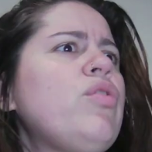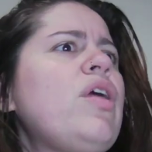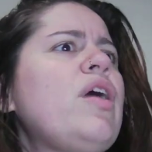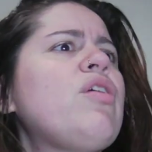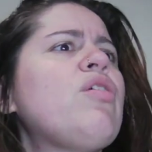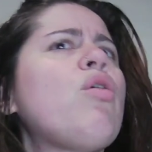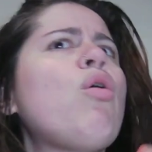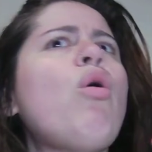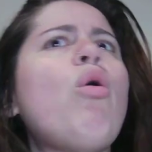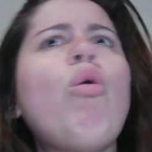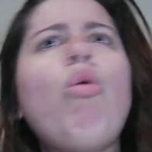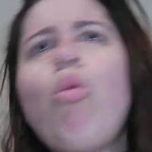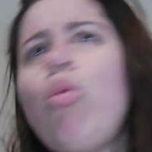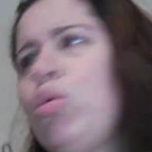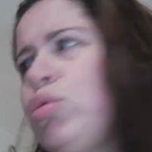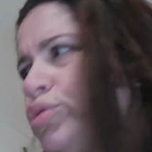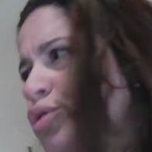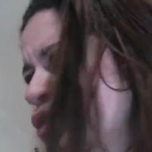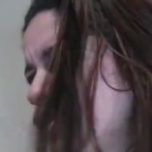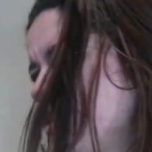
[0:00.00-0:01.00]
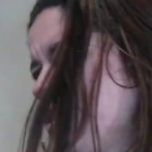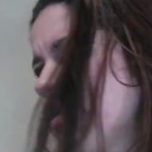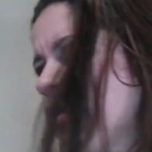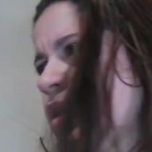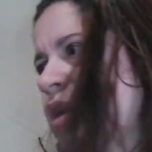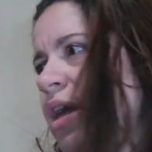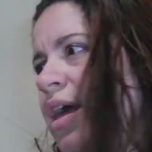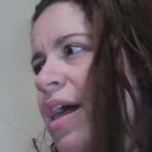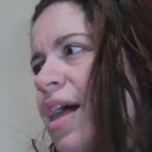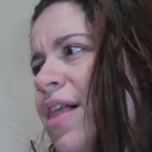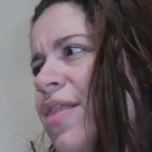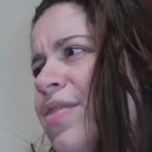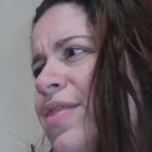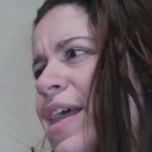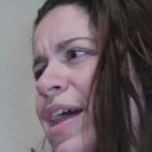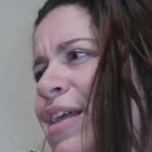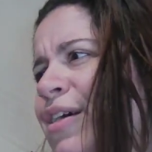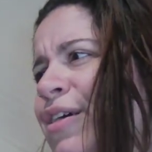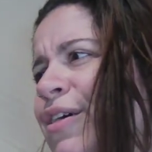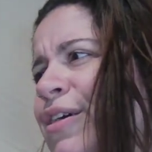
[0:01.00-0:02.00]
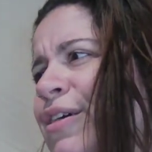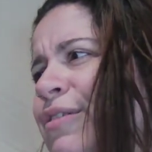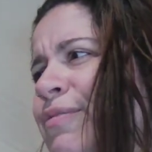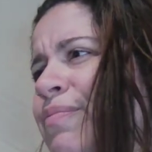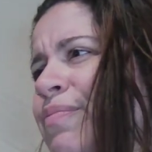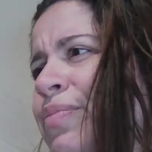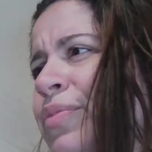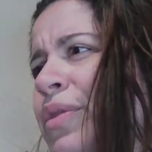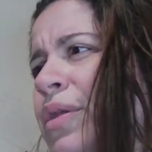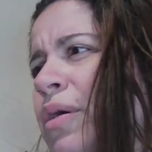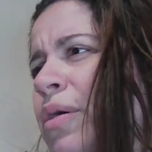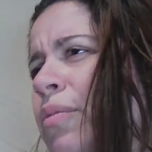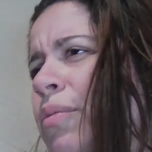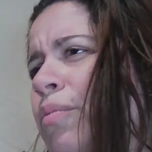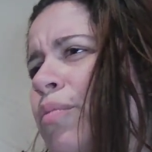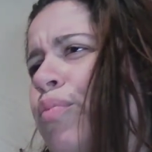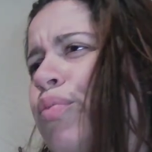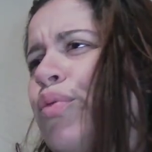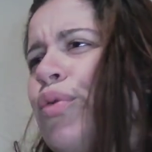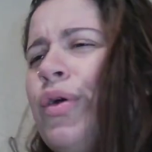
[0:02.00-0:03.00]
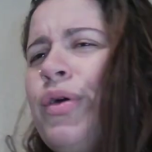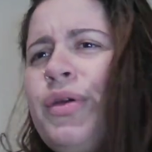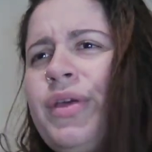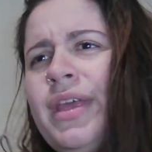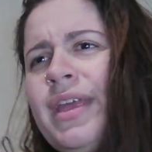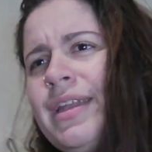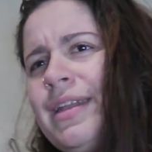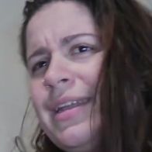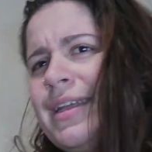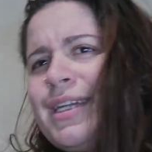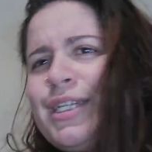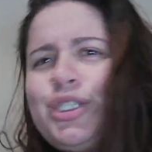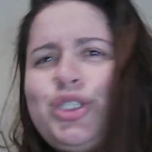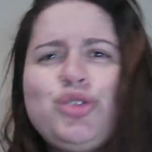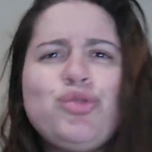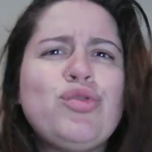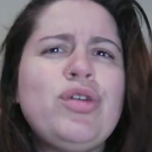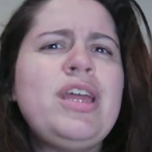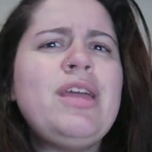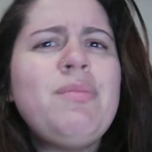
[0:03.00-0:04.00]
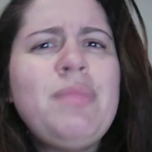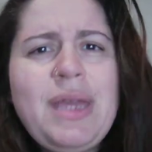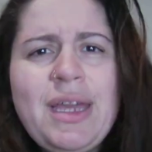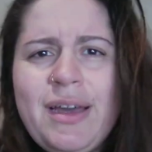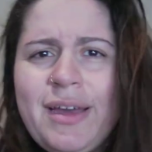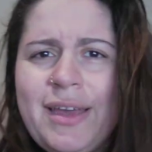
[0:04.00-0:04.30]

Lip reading: that are older, that are brilliantly dreaming